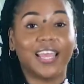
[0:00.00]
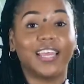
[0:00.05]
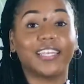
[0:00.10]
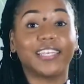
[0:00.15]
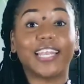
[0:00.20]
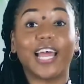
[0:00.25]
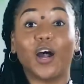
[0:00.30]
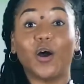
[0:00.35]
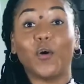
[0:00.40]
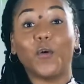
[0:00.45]

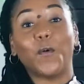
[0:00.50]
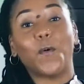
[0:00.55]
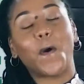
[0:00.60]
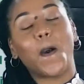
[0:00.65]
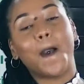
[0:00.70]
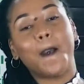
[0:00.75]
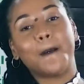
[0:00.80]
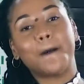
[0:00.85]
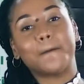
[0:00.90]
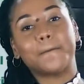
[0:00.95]
Now,
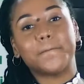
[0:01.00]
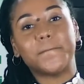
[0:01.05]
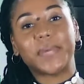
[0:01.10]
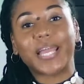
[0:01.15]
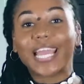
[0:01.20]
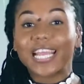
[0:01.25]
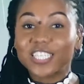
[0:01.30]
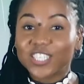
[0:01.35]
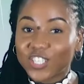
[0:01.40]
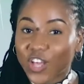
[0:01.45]

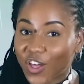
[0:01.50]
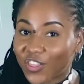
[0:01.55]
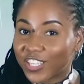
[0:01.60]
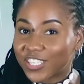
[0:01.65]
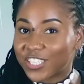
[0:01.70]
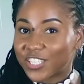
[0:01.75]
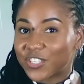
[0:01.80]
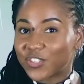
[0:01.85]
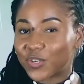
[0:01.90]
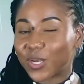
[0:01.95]
based on the
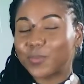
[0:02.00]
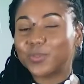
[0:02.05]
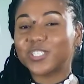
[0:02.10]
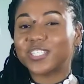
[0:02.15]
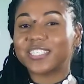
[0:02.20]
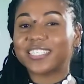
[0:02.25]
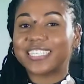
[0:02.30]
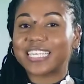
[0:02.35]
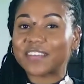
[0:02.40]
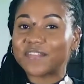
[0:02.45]

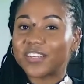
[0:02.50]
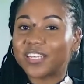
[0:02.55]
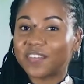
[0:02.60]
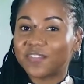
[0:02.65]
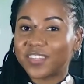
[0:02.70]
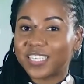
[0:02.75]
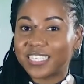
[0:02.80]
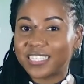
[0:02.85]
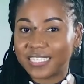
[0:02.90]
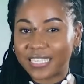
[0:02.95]
descriptions given
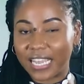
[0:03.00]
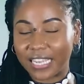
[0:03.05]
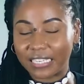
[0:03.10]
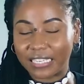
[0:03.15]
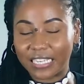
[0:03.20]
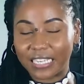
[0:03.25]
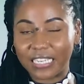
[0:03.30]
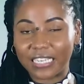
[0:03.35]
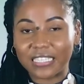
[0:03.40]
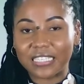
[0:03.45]
of these
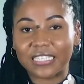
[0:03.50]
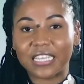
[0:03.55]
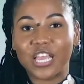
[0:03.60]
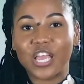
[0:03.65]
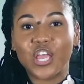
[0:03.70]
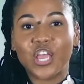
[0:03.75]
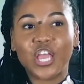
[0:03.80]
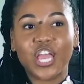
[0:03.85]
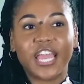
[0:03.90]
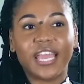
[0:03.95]
techniques,
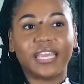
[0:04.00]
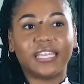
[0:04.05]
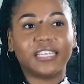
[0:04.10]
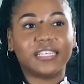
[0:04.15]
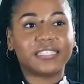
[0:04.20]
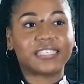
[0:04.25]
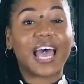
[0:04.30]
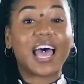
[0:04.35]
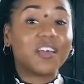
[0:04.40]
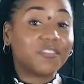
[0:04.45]
it
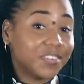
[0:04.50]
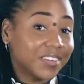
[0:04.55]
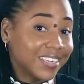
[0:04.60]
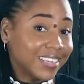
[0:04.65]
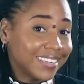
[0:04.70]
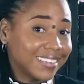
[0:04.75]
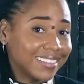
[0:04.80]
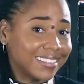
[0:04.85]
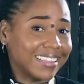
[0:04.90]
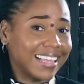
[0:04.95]
is
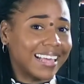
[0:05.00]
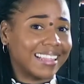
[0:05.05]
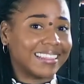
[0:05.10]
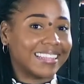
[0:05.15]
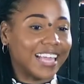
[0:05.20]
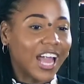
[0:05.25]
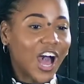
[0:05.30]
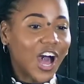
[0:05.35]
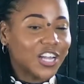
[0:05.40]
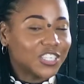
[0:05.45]
evident that
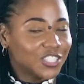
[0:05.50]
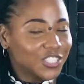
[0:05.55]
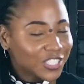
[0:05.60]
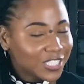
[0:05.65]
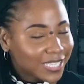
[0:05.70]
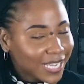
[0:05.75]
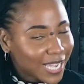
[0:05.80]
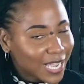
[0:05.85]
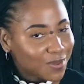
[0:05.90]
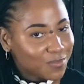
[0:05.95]
the
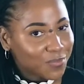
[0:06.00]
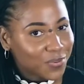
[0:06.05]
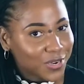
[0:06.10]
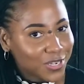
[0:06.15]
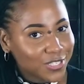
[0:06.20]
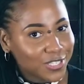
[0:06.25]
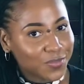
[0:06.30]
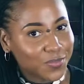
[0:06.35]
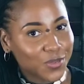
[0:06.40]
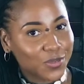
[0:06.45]
underlying
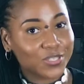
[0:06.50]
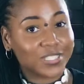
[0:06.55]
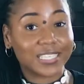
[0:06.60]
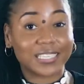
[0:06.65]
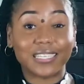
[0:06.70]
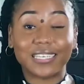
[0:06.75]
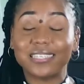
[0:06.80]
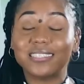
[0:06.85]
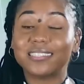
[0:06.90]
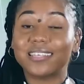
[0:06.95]
principles that
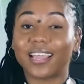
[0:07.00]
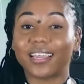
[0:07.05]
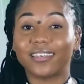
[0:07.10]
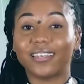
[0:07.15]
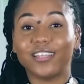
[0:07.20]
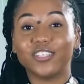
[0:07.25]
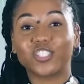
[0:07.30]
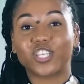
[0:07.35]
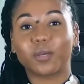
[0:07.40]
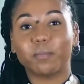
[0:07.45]
these
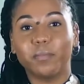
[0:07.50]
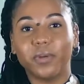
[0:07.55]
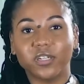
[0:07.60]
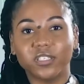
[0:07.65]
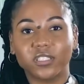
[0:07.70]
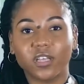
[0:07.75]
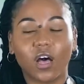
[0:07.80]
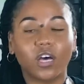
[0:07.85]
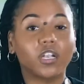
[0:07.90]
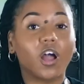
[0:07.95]
techniques are
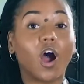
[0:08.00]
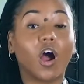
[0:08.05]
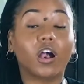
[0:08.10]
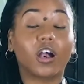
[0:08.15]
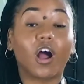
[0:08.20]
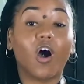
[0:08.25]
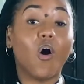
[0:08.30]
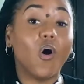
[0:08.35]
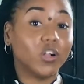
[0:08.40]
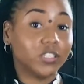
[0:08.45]
built on
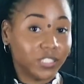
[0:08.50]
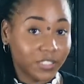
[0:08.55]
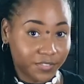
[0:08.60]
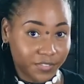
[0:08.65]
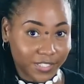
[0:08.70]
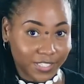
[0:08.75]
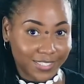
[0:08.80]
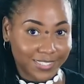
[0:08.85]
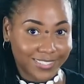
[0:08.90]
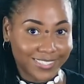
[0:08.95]
are all
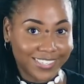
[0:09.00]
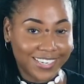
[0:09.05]
different,